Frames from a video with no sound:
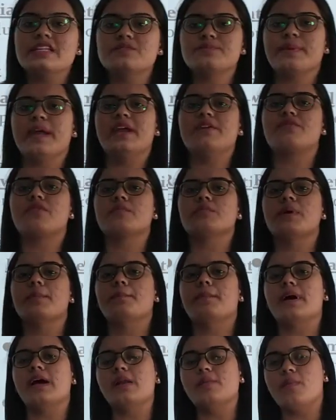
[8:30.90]
is made from the
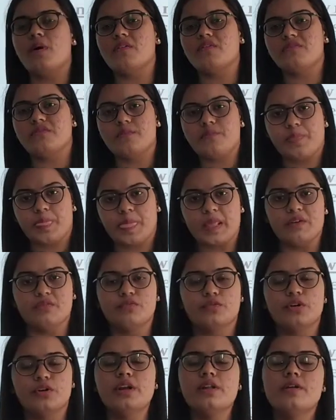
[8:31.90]
pulp of
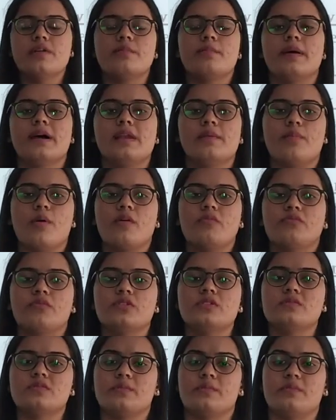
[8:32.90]
wood. Pulp of
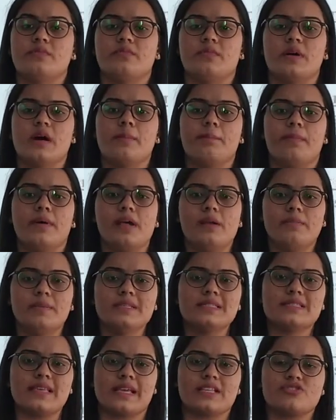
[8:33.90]
wood, a pulp
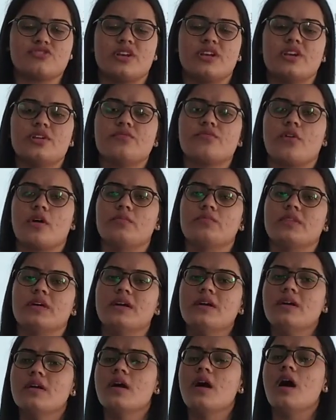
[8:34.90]
is extracted from
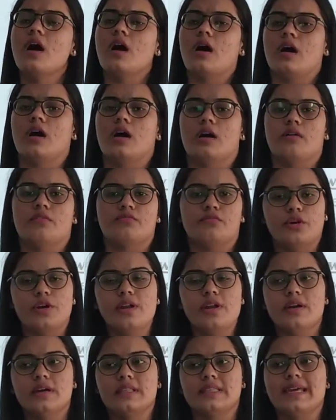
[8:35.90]
the
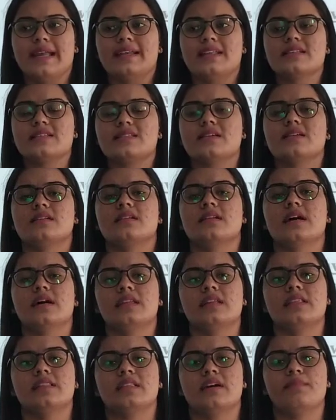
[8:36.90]
wood that is
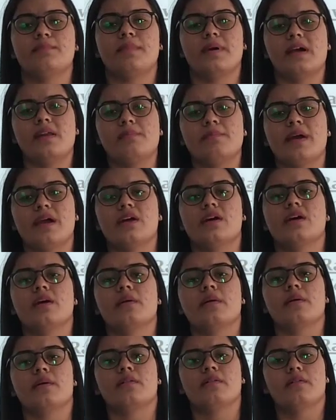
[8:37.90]
done in the pulp
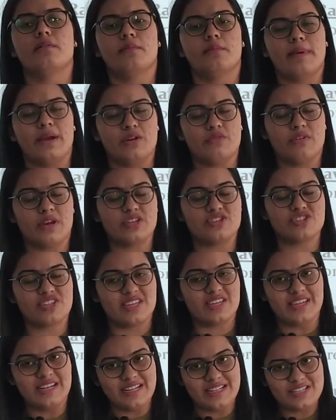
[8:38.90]

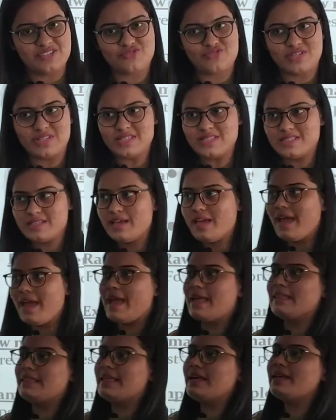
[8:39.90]
manufacturing industries,
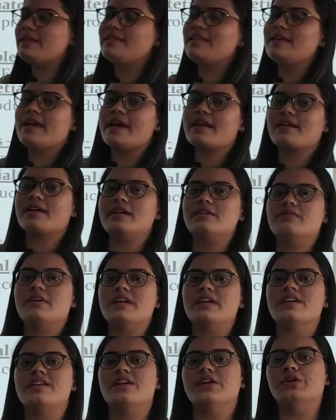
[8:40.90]
and then they are
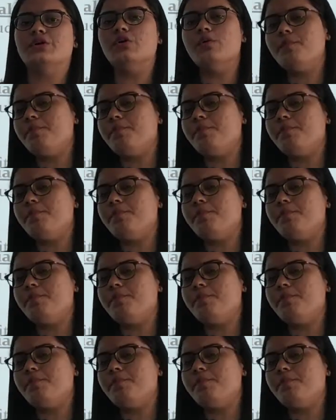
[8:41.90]
converted into